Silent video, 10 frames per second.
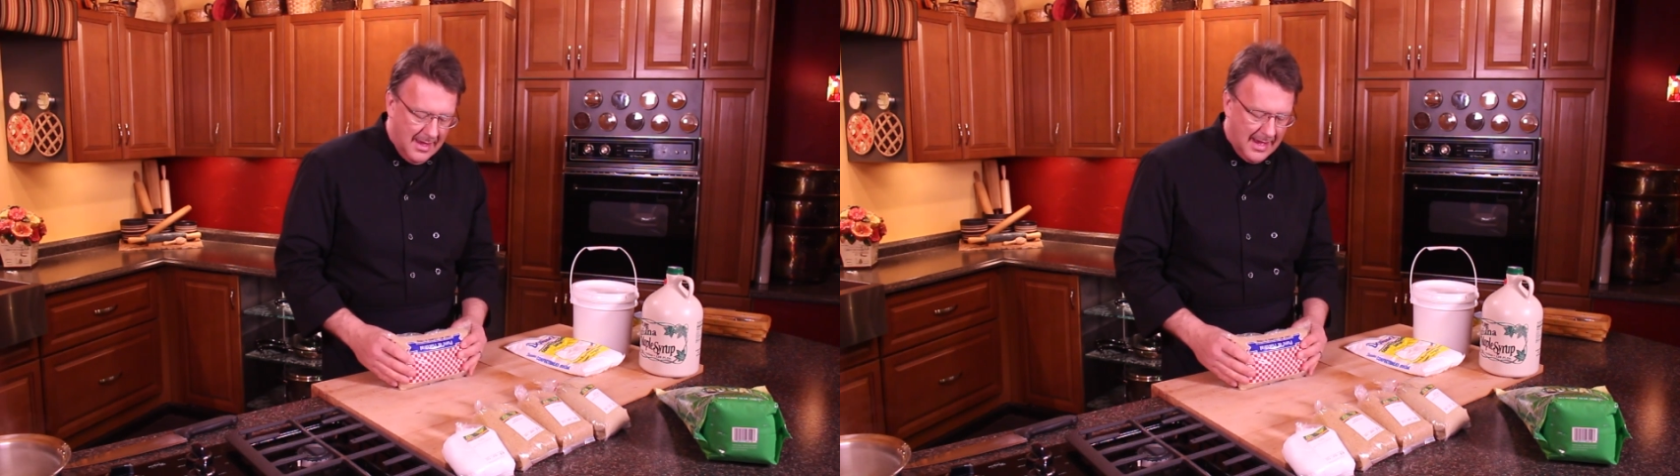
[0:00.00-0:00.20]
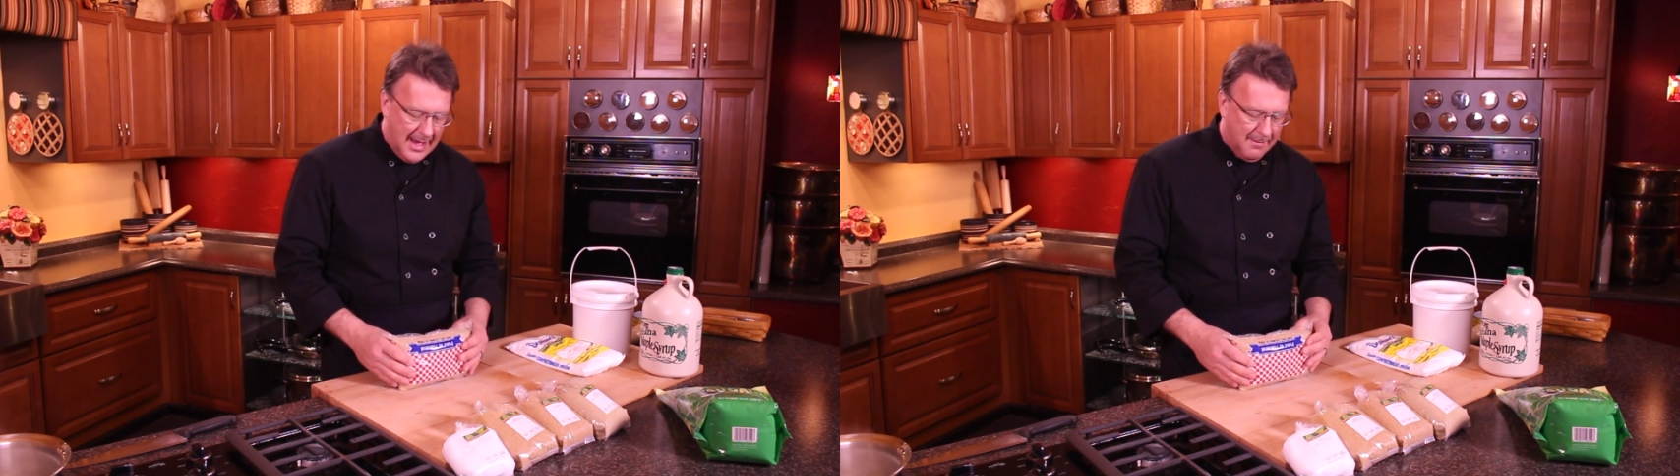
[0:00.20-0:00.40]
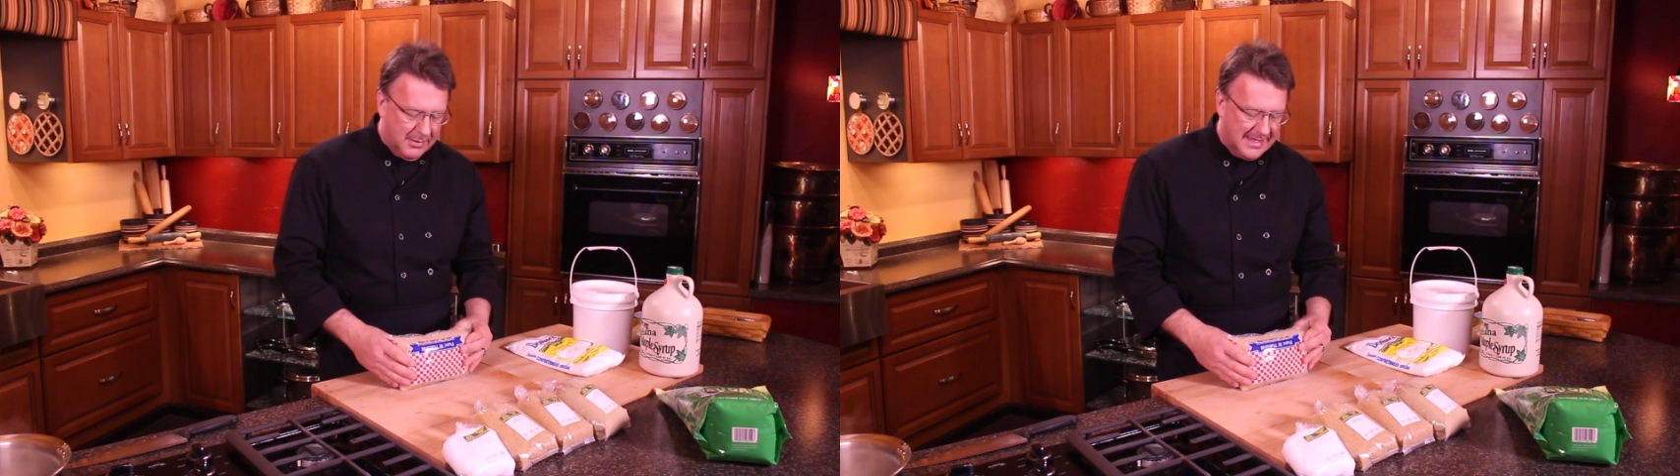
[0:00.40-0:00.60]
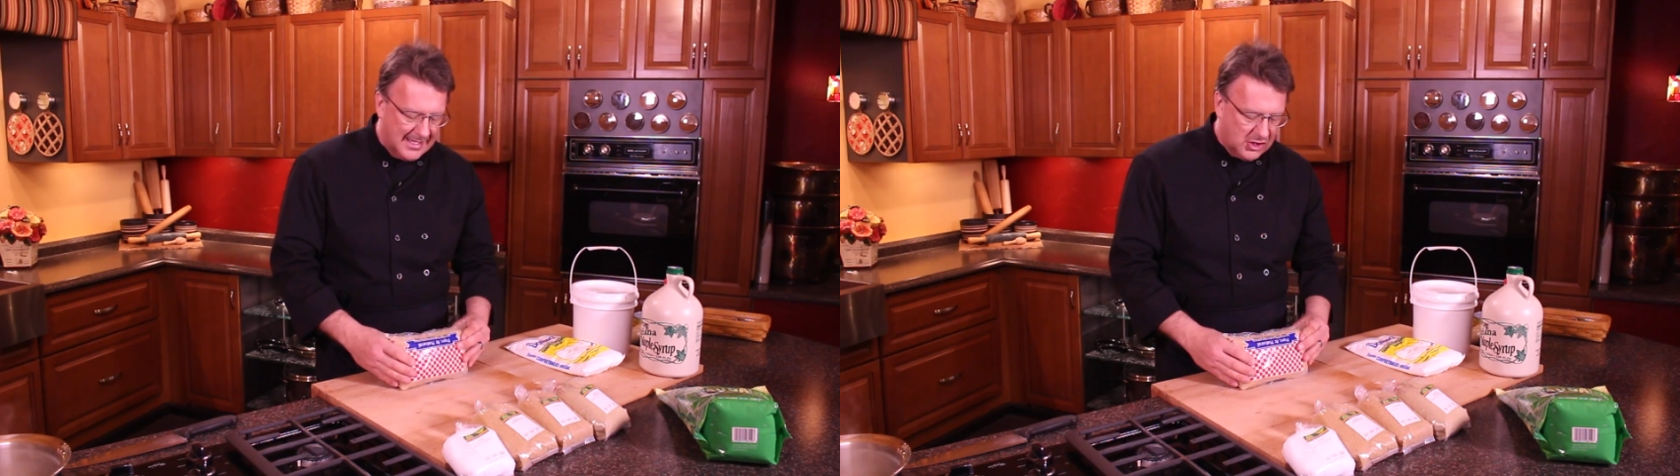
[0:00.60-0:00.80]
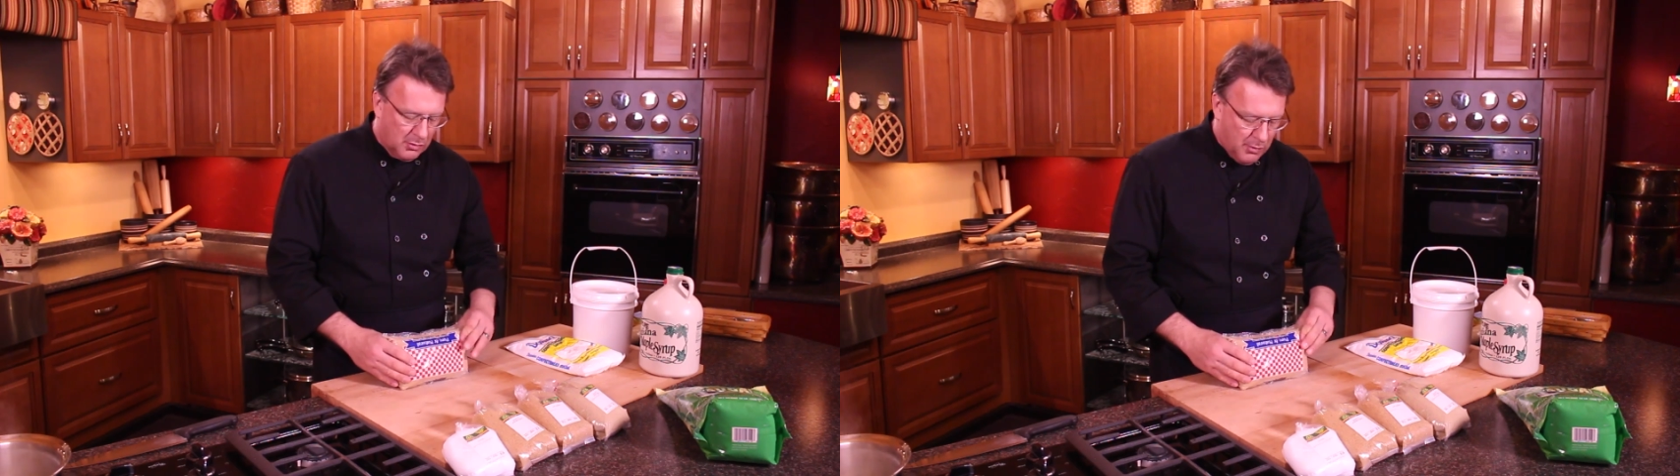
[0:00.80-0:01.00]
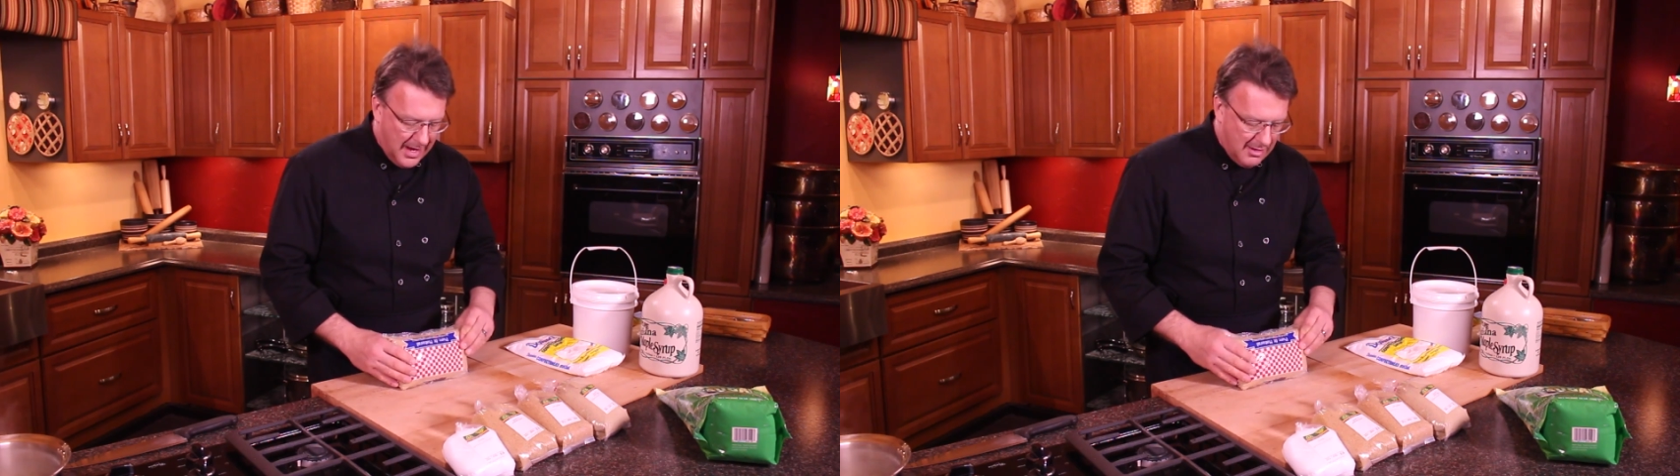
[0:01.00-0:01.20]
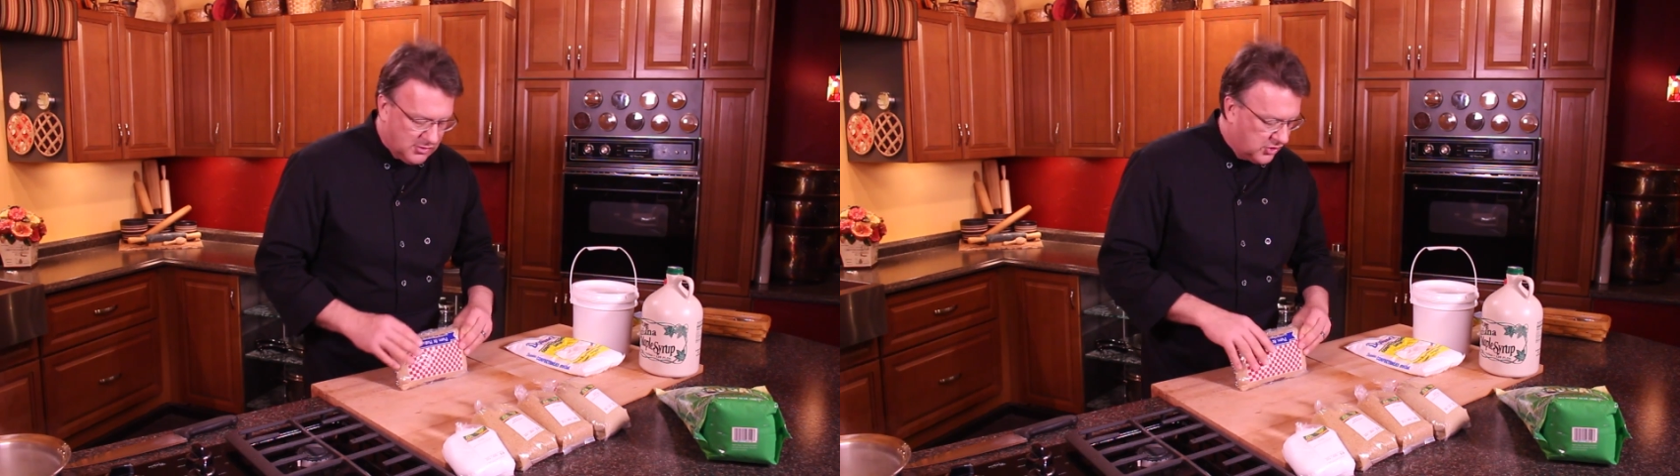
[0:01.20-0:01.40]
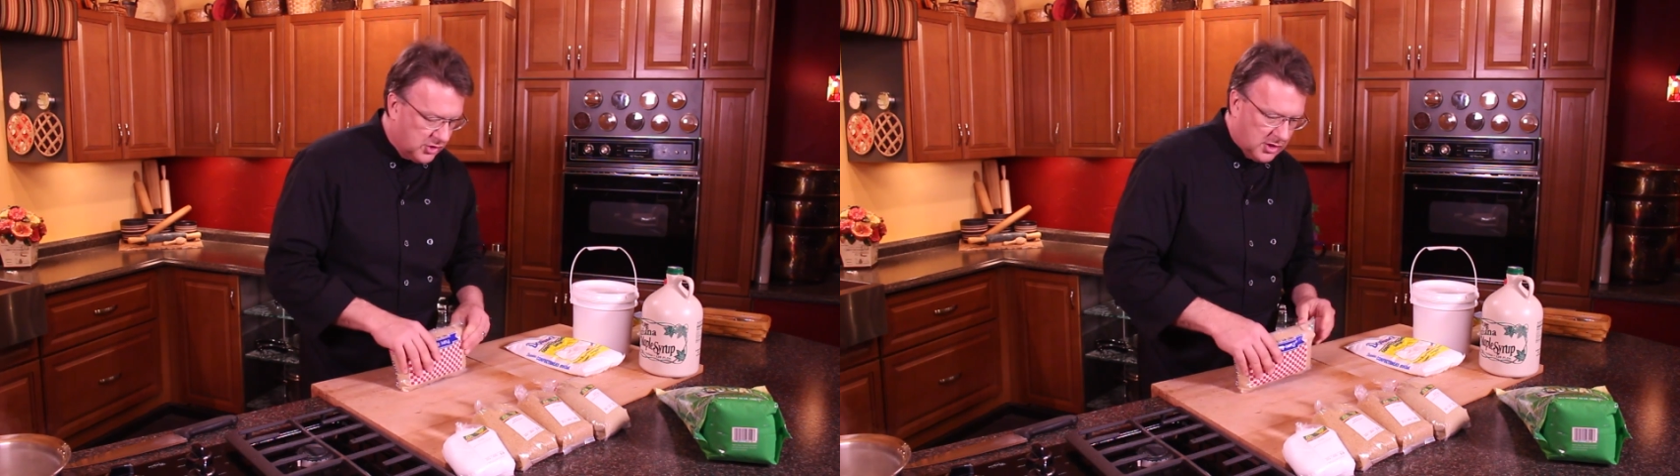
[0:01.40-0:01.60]
But that's your
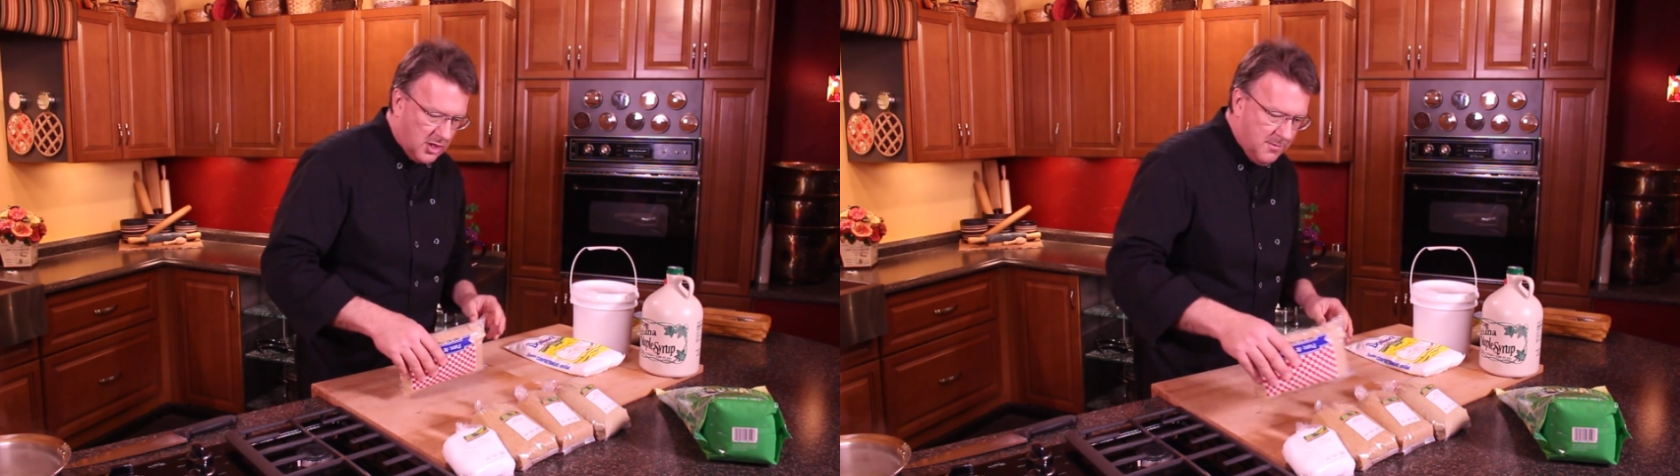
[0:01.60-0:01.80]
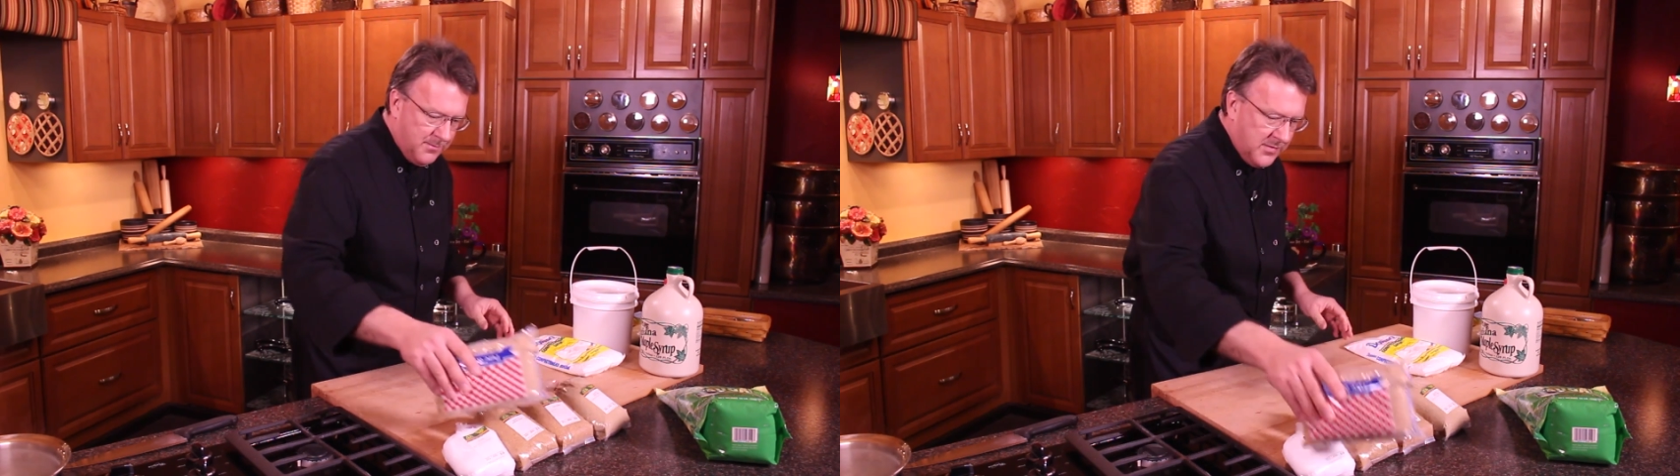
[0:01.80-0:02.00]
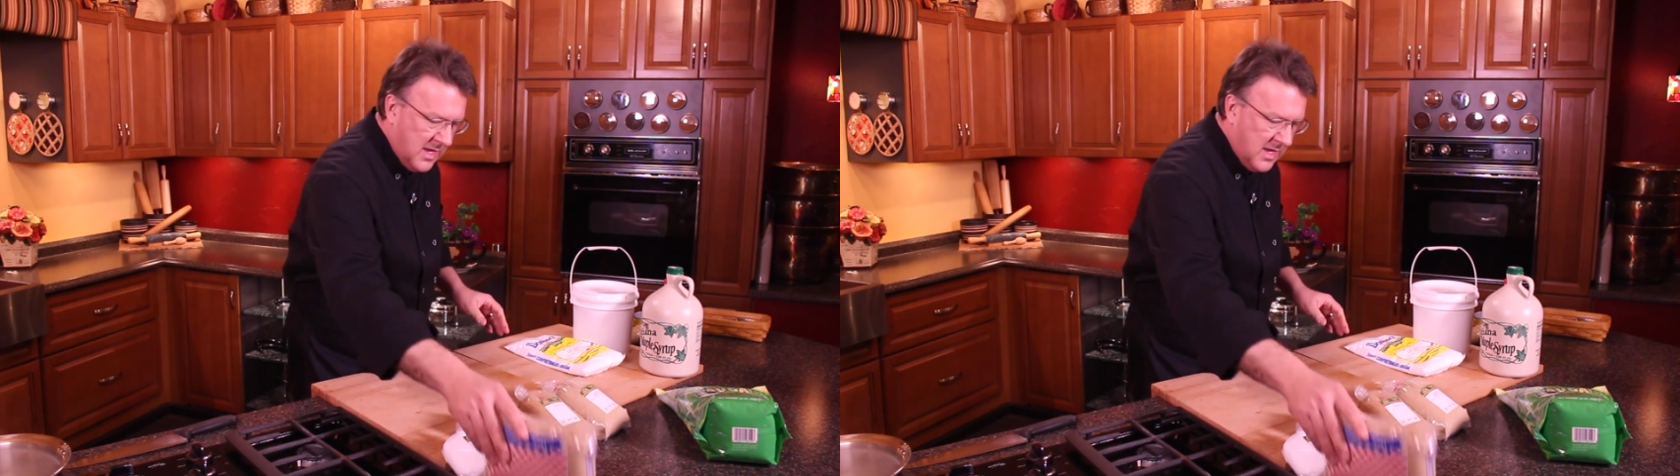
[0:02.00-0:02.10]
brown sugar.